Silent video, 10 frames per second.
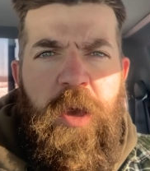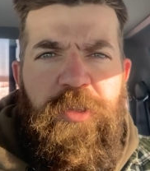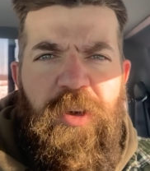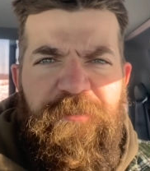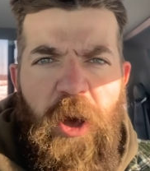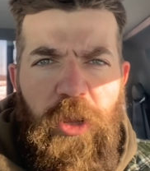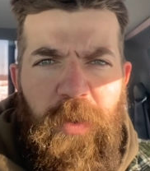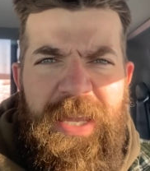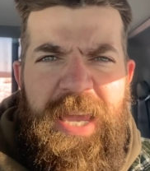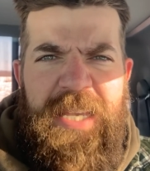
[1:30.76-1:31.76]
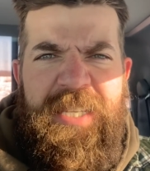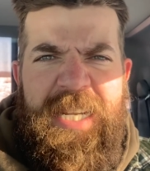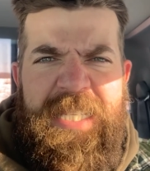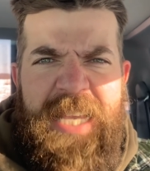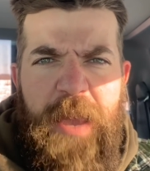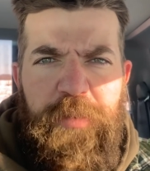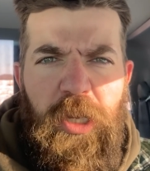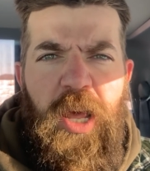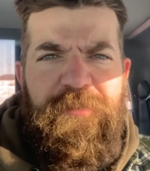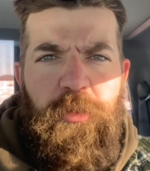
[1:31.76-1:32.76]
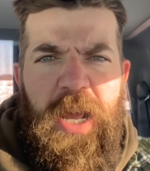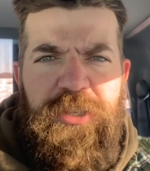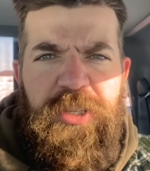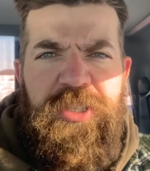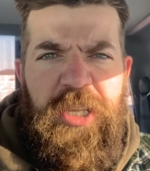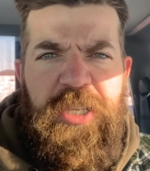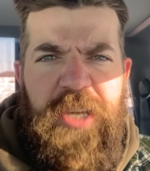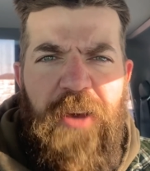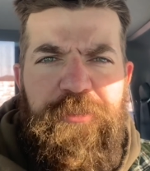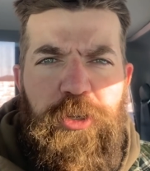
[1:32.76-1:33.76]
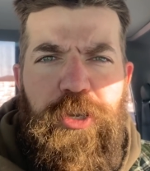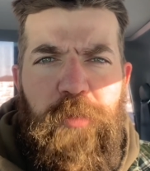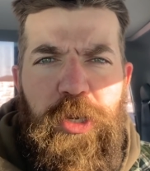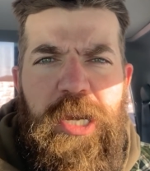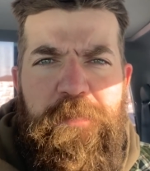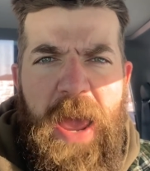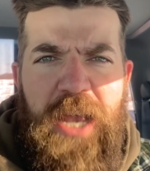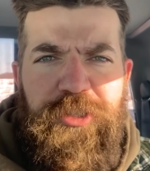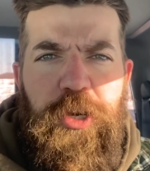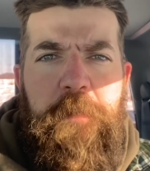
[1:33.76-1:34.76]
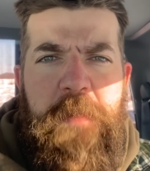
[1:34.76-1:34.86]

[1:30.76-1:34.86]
The following is an example of directions to the Tufnell Community Pasture